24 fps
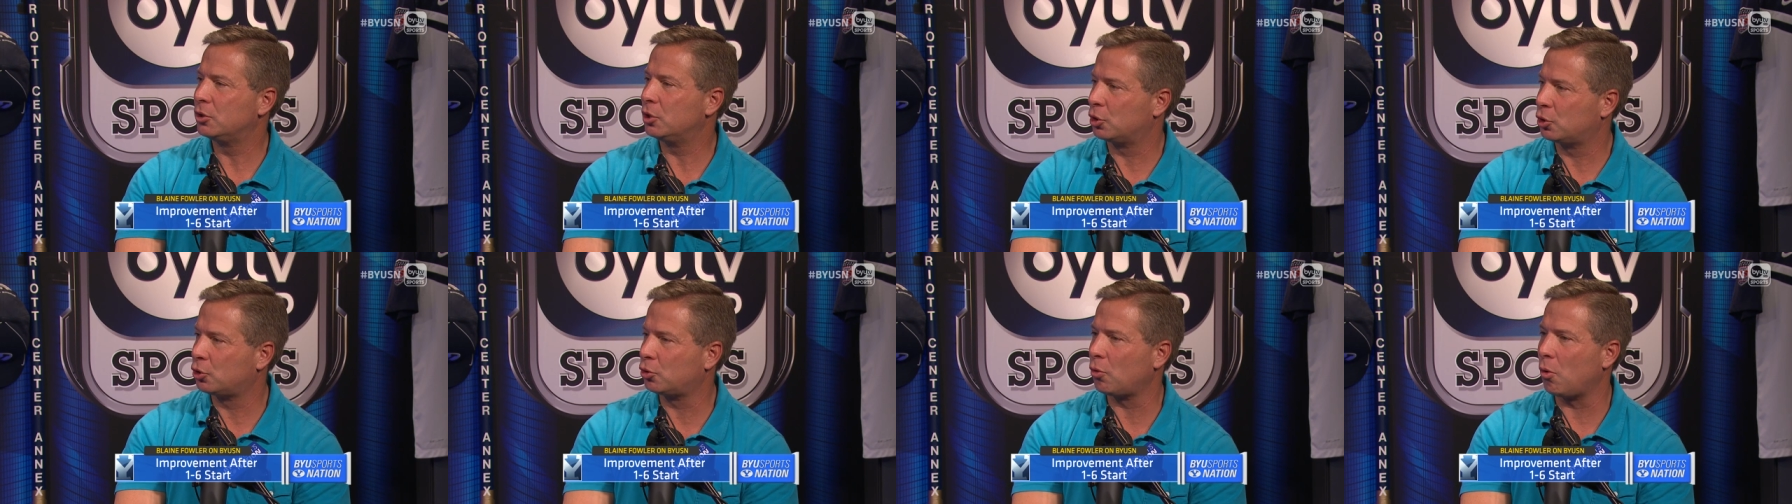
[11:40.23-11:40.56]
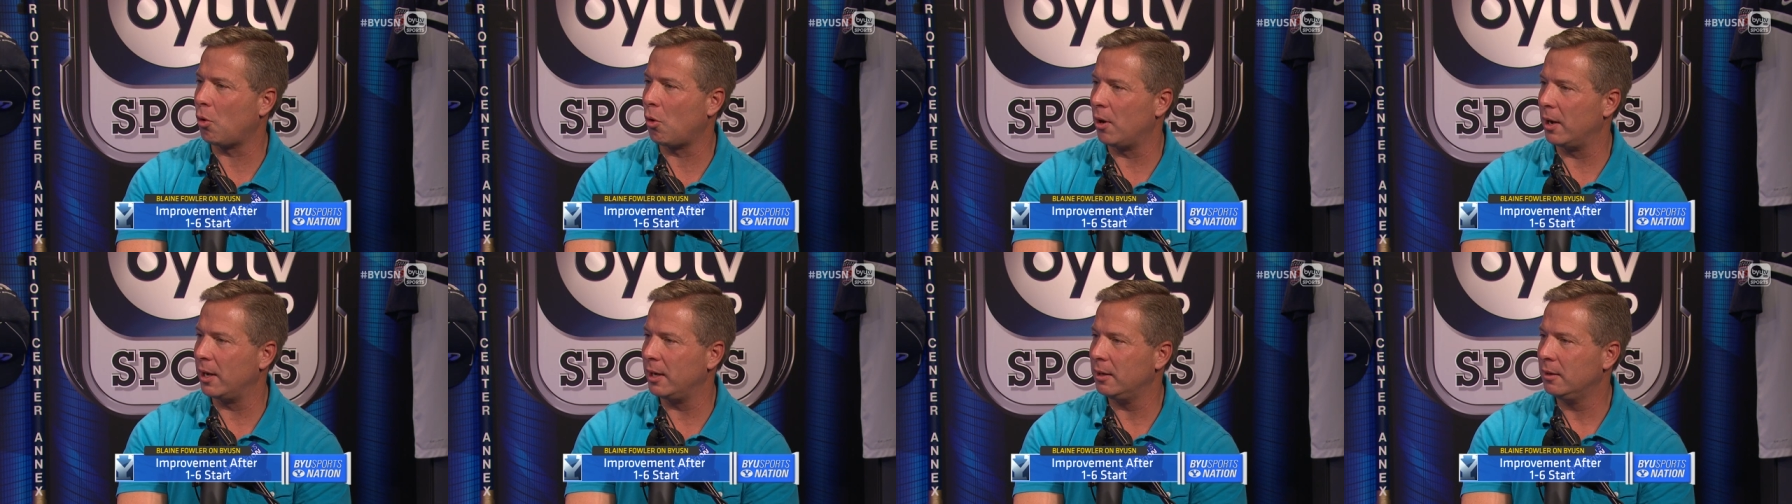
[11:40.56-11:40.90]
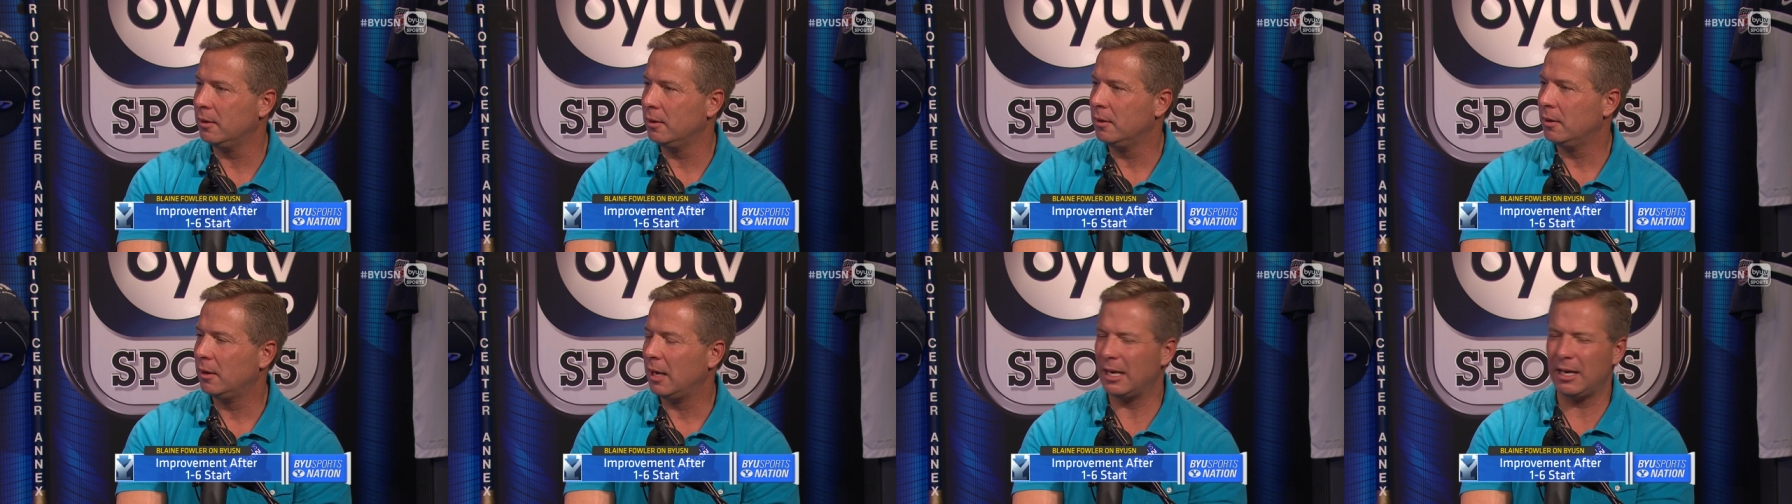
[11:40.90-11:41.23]
Troy,
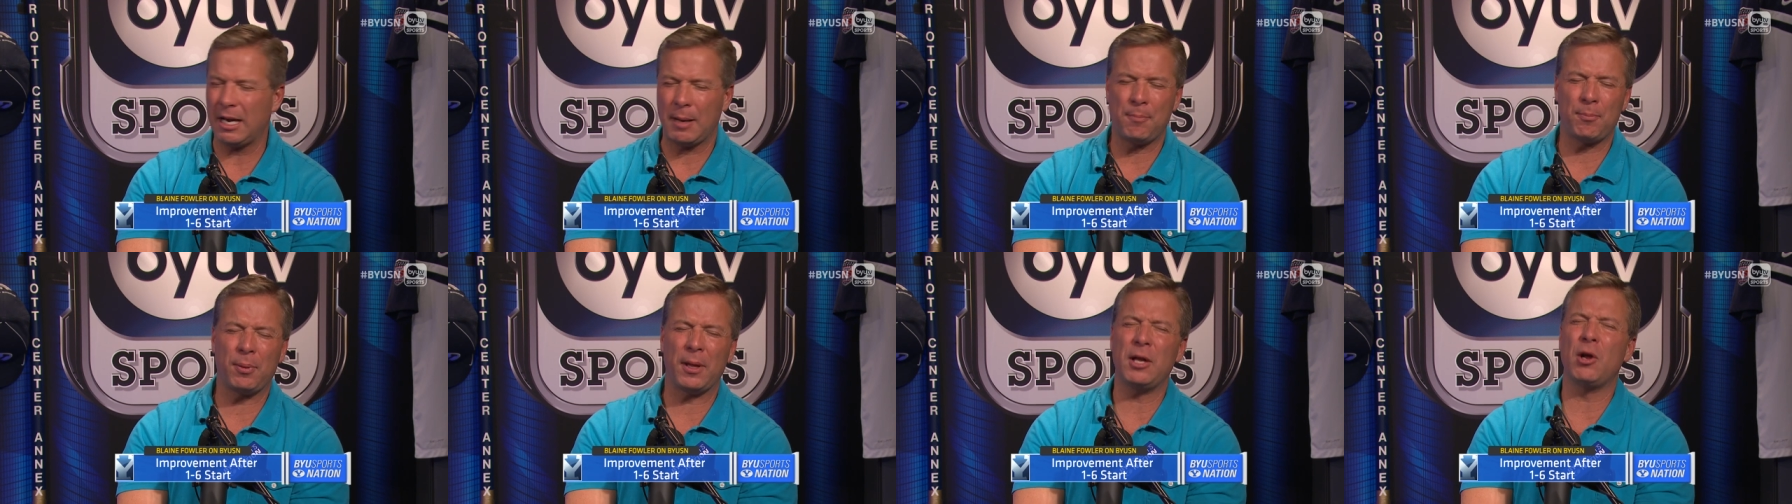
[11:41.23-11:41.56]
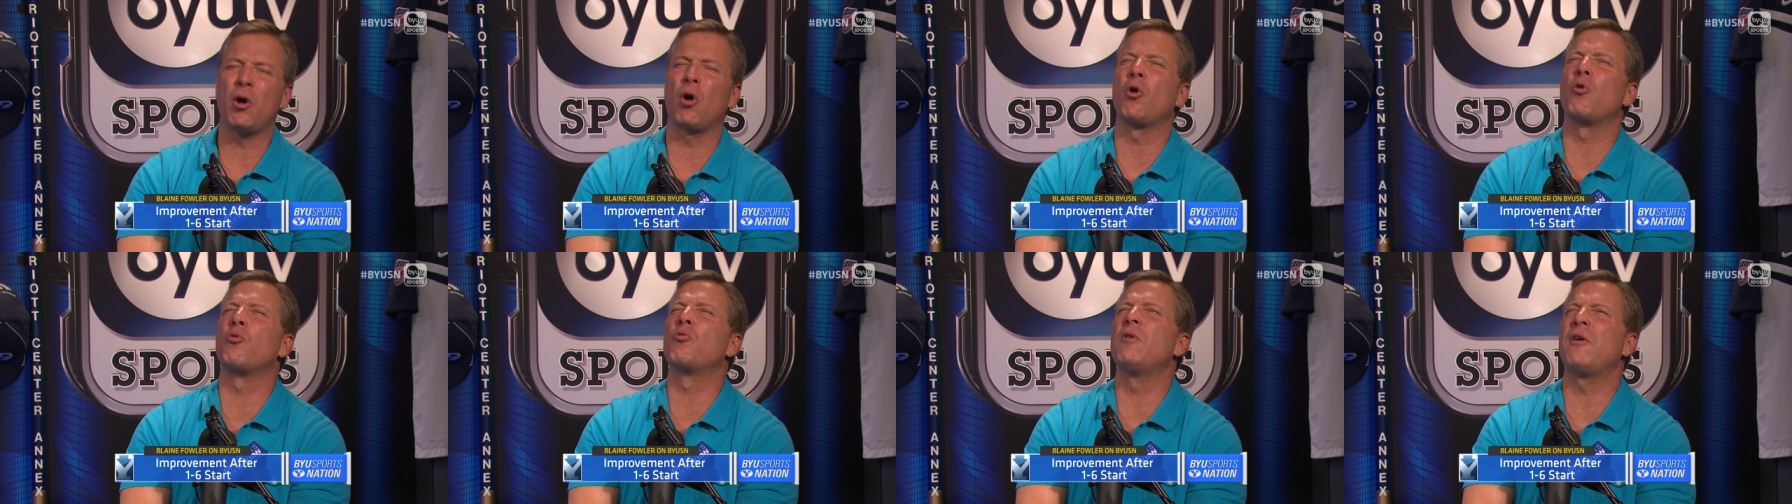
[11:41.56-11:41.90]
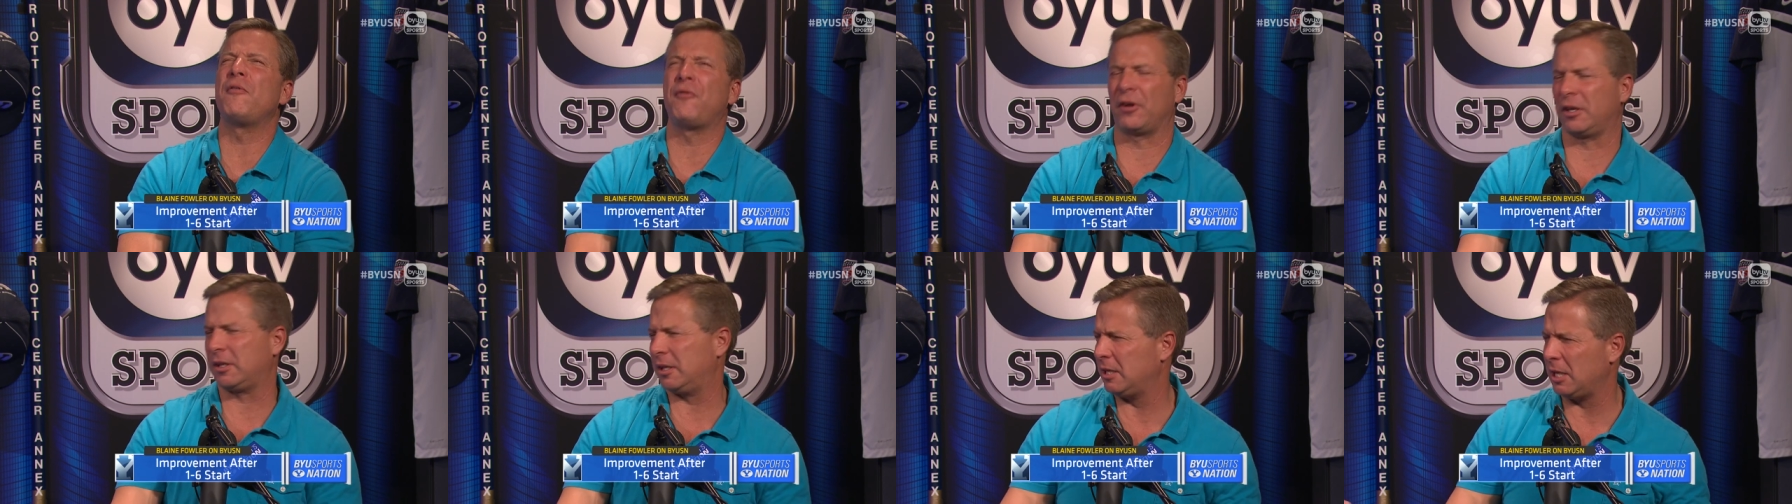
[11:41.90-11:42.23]
and they play
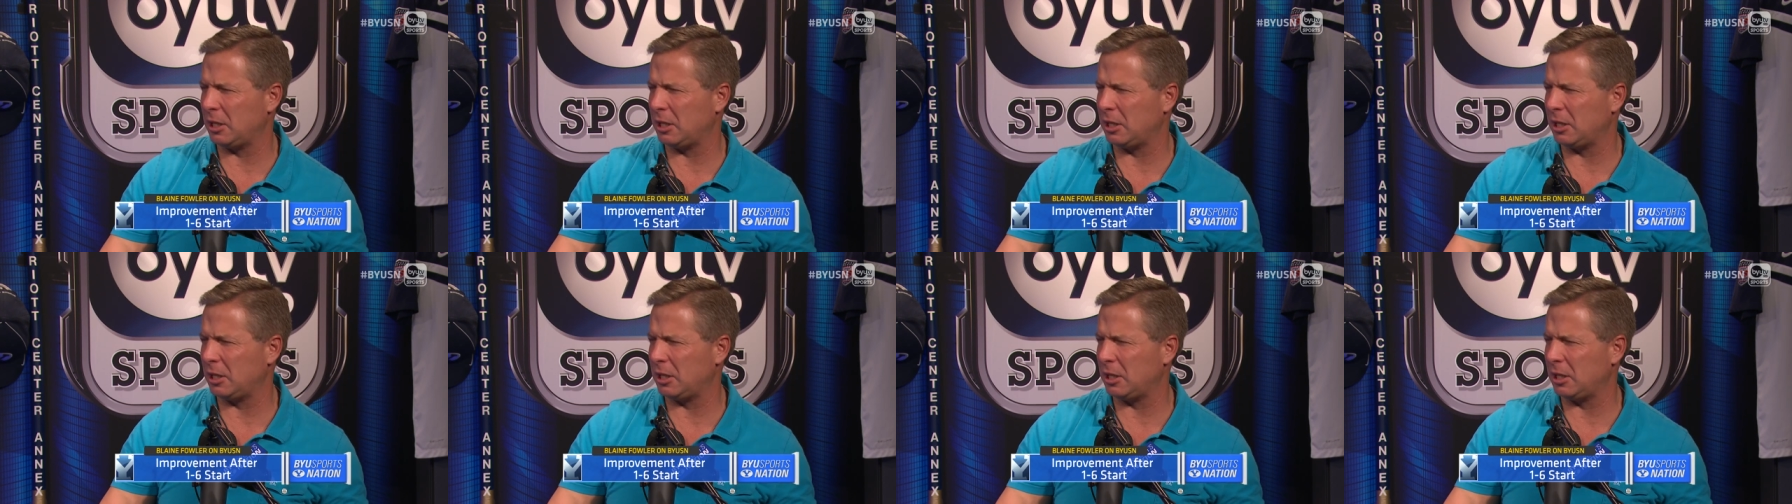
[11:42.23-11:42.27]
horrifically.